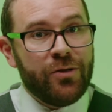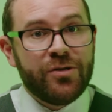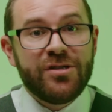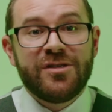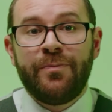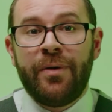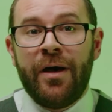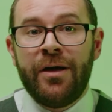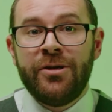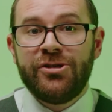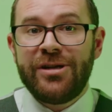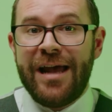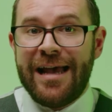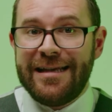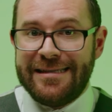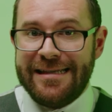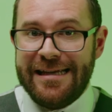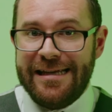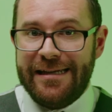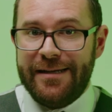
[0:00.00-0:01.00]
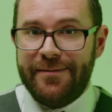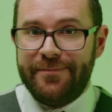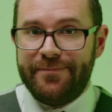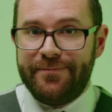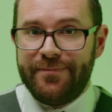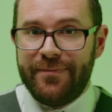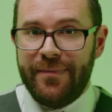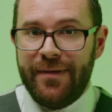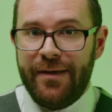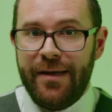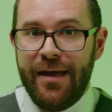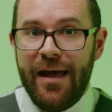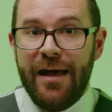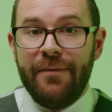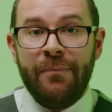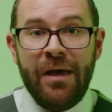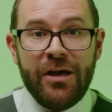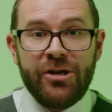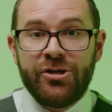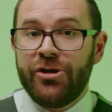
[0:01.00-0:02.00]
or sponge as needed.
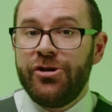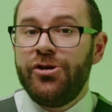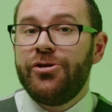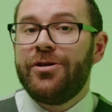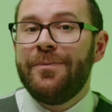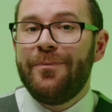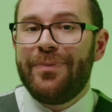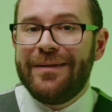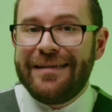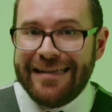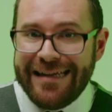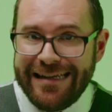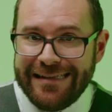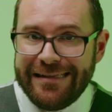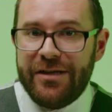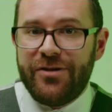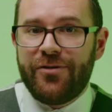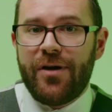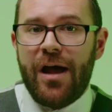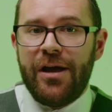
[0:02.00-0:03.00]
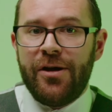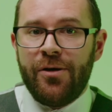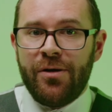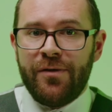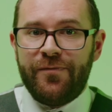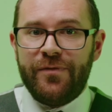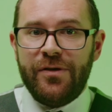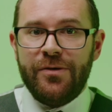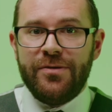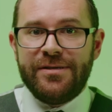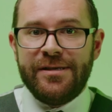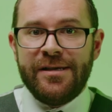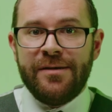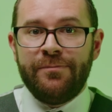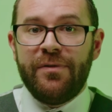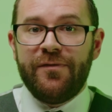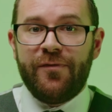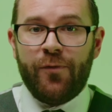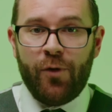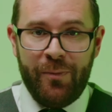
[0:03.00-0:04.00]
Make sure you completely dry your infusion
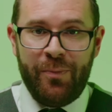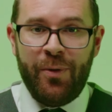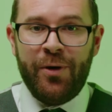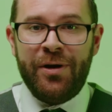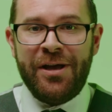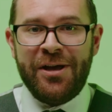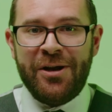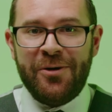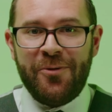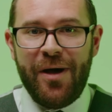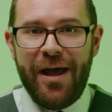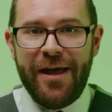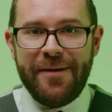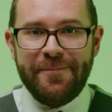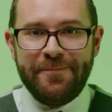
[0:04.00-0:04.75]
before putting it away.